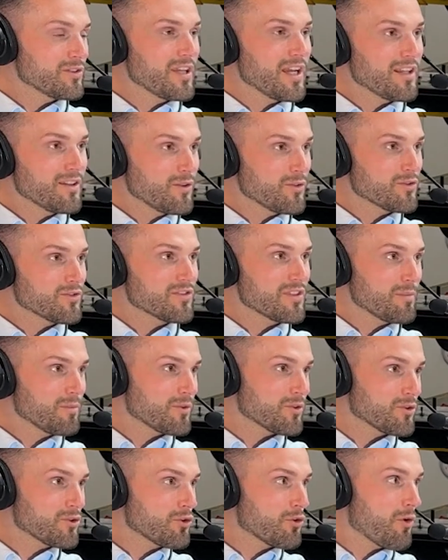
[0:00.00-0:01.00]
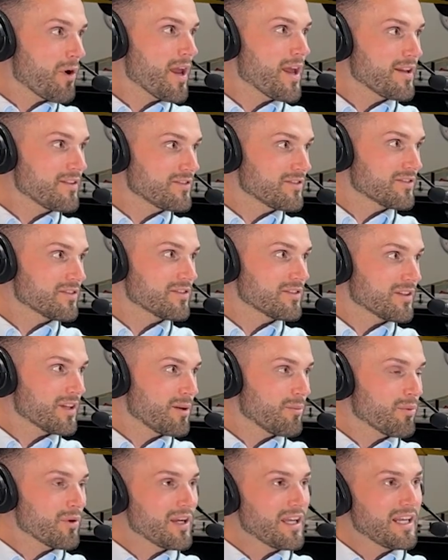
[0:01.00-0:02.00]
Taking those similar traits
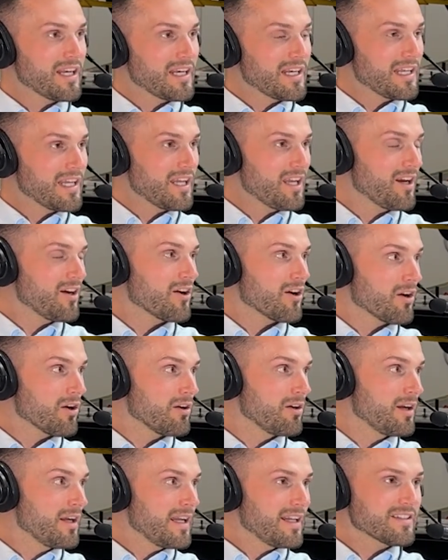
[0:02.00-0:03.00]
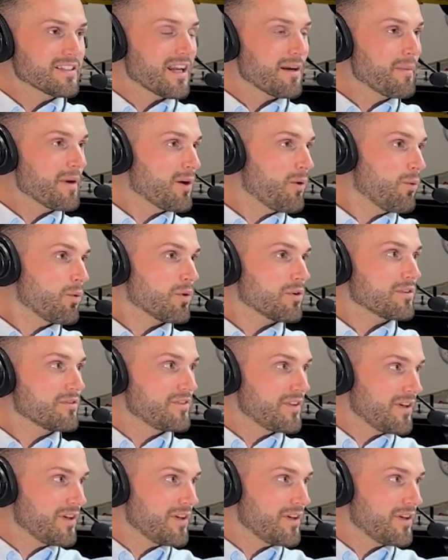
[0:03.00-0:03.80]
and bringing it into here, it's got to make a world of